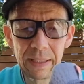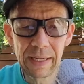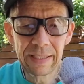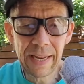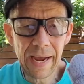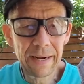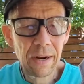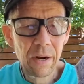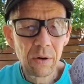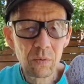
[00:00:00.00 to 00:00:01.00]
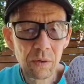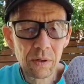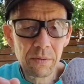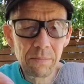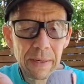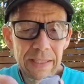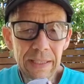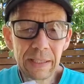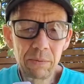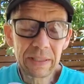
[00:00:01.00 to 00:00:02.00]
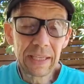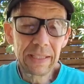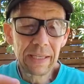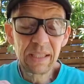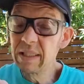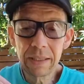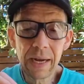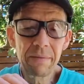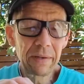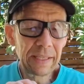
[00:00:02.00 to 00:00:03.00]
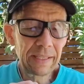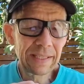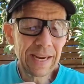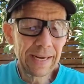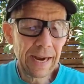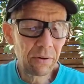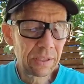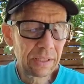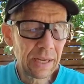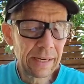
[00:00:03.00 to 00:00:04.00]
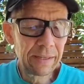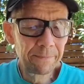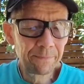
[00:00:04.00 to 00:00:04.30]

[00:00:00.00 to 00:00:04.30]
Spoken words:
like that, where basically what they did is it's kind of an inside-out design.